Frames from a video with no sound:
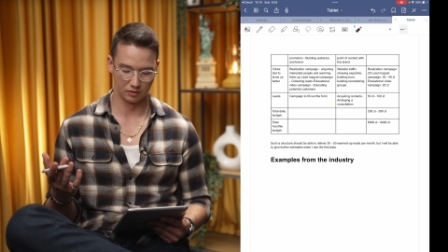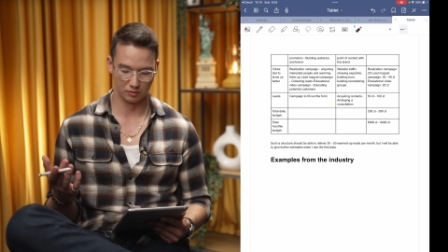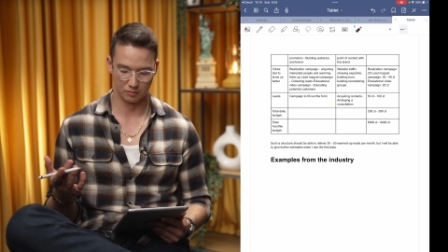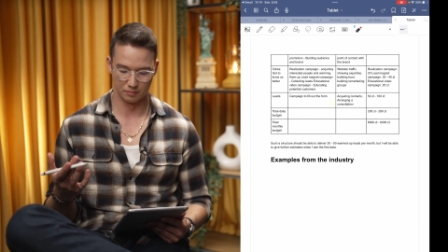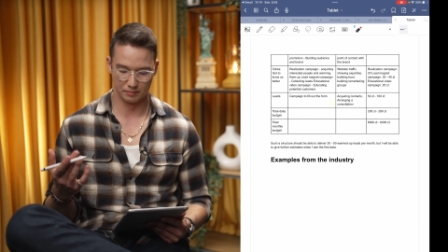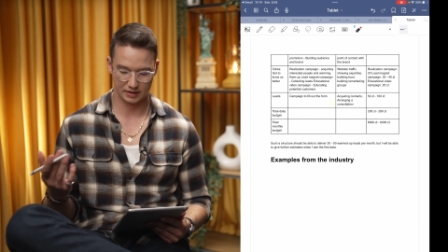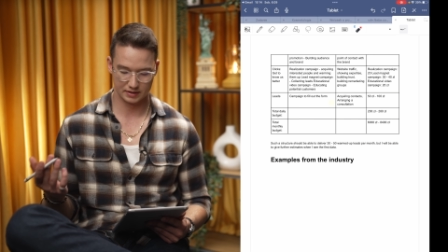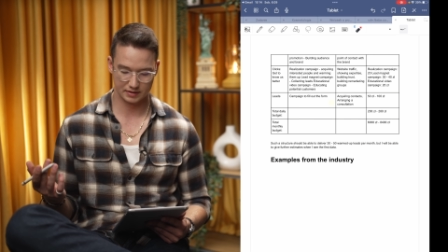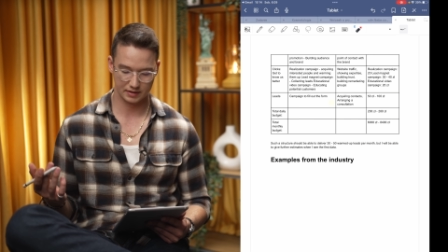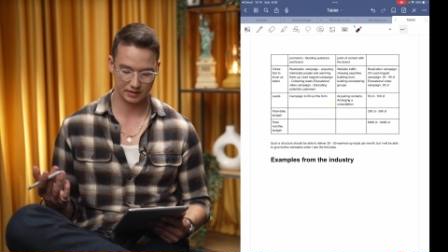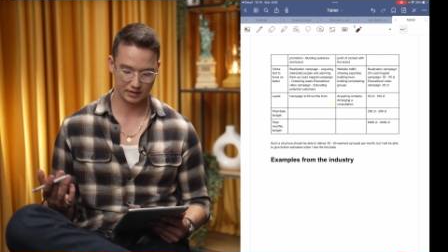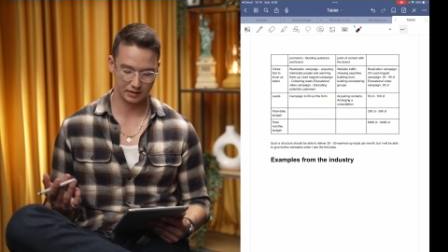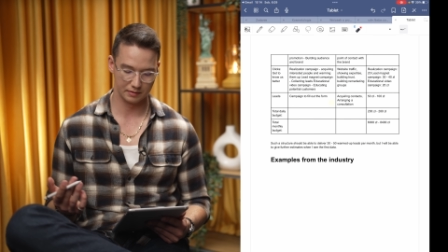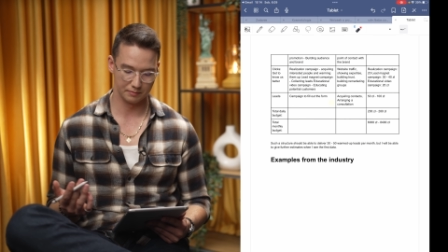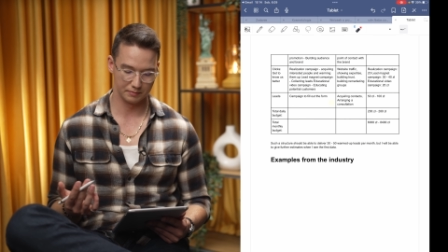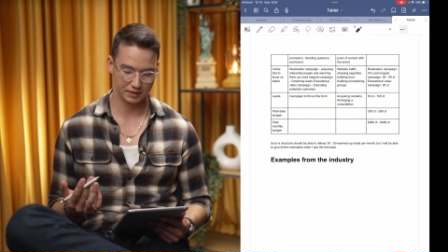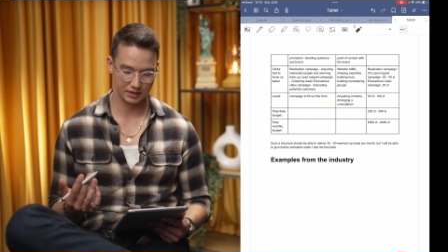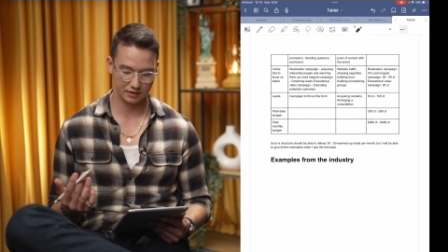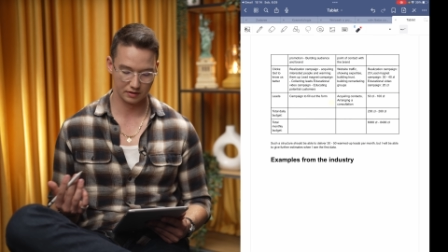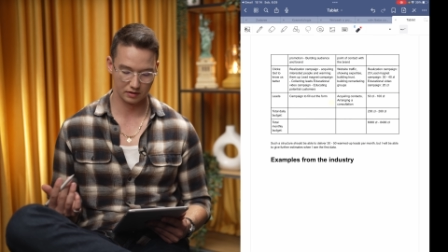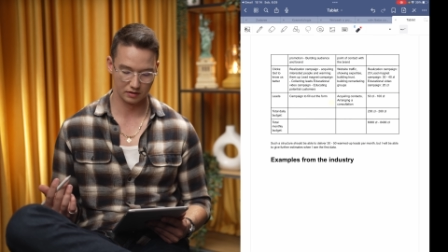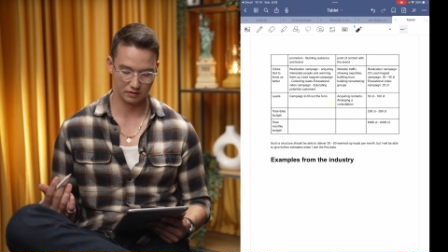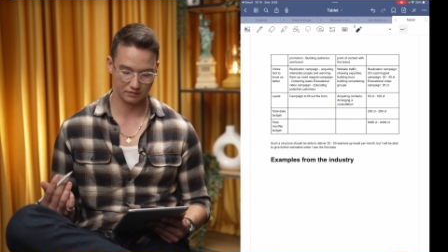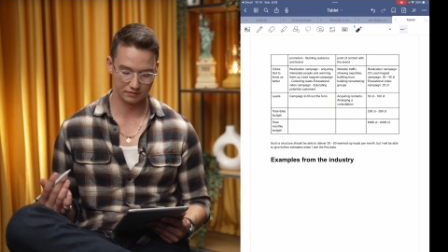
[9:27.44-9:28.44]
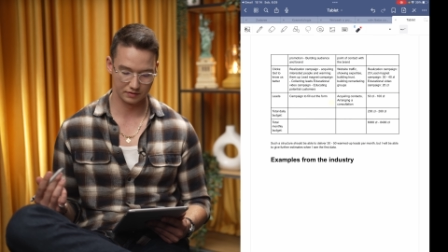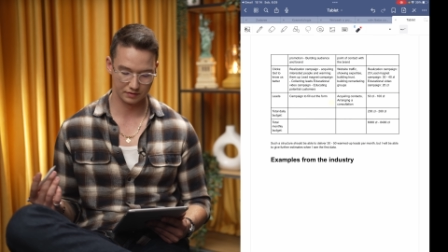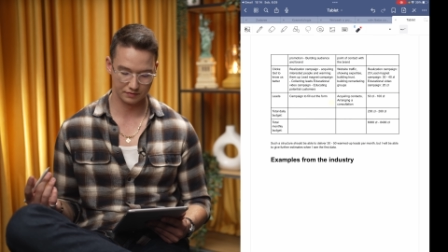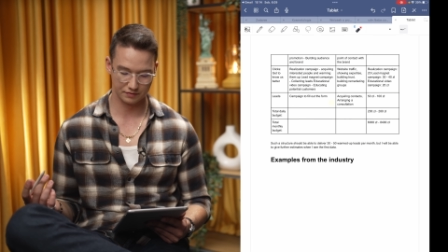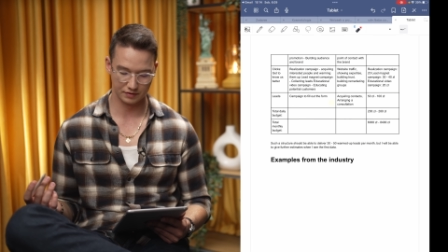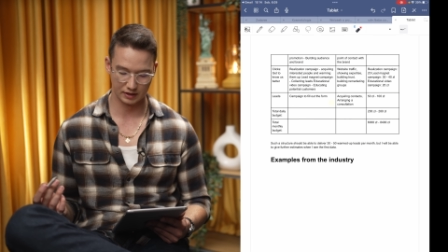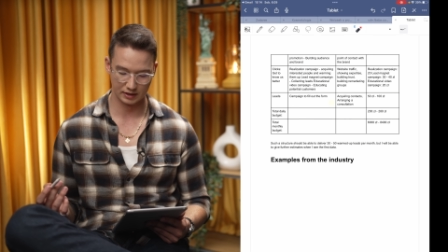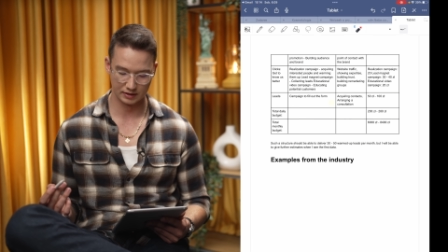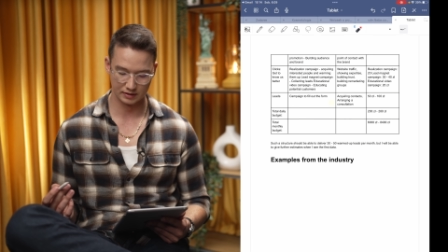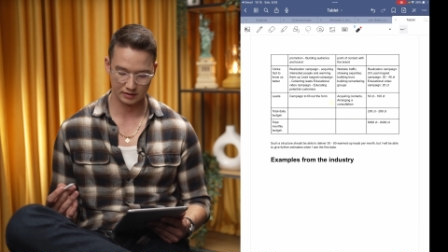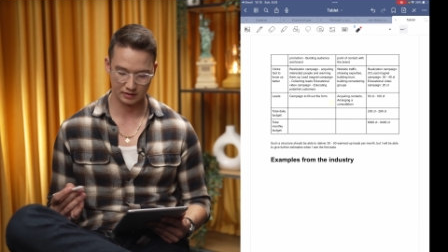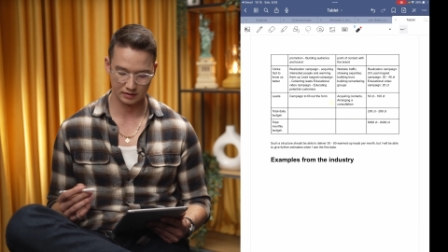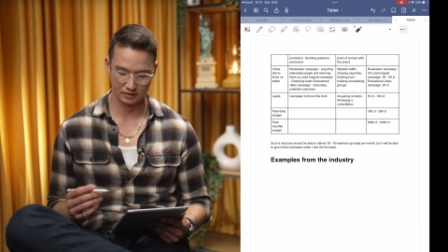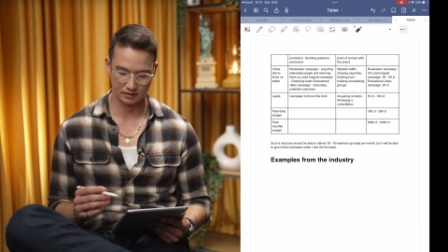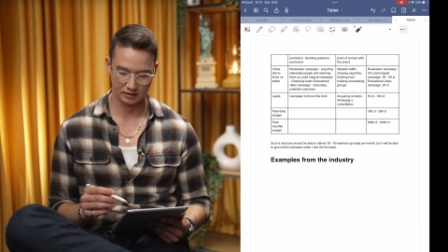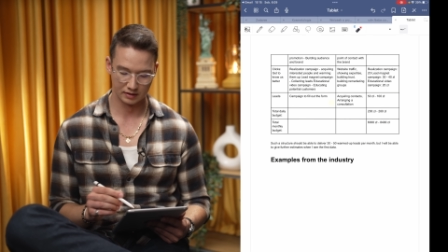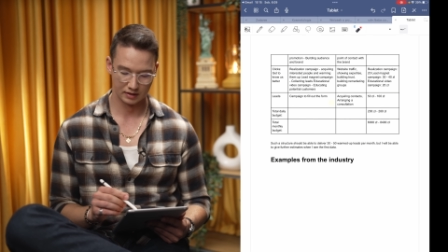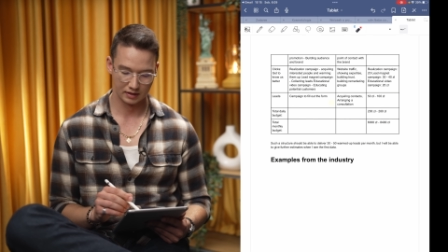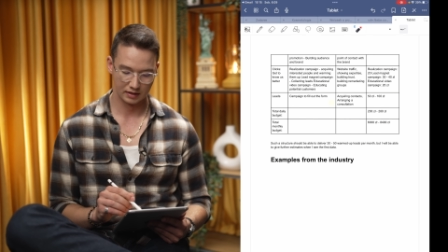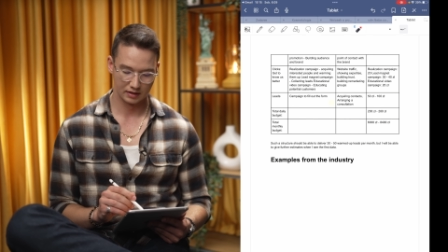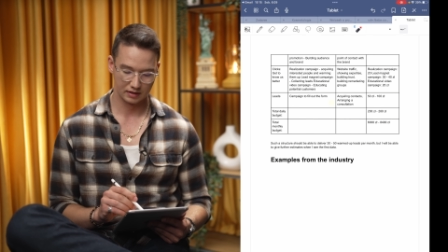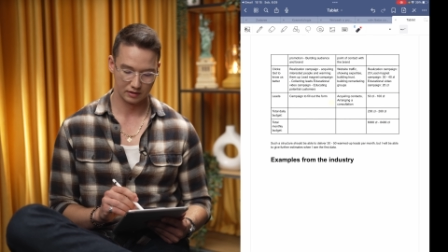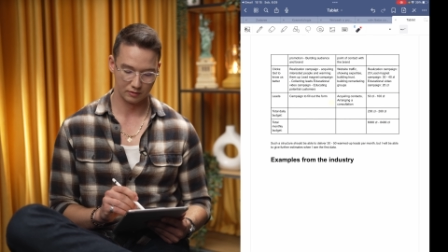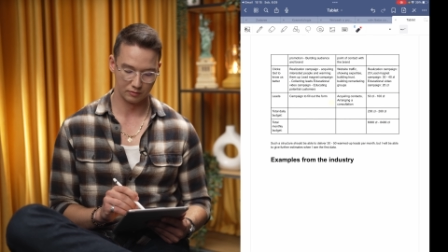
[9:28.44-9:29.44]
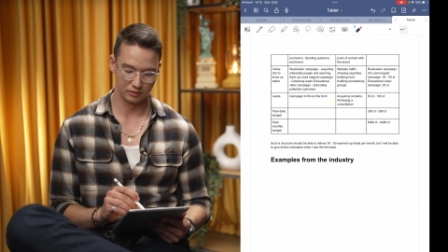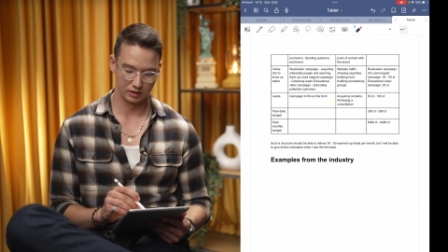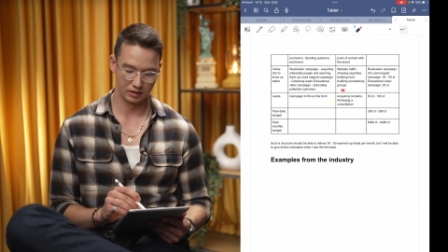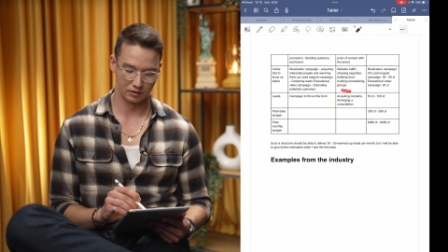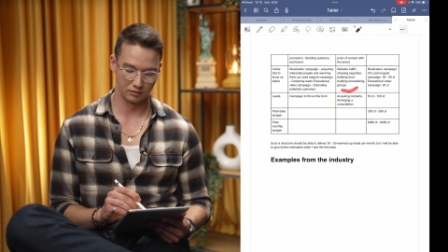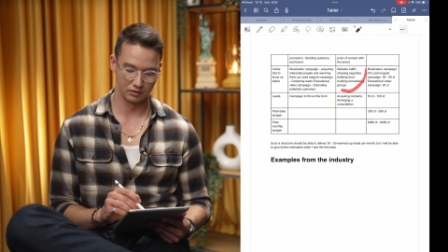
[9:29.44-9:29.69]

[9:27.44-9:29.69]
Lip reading: basically middle of the funnel, where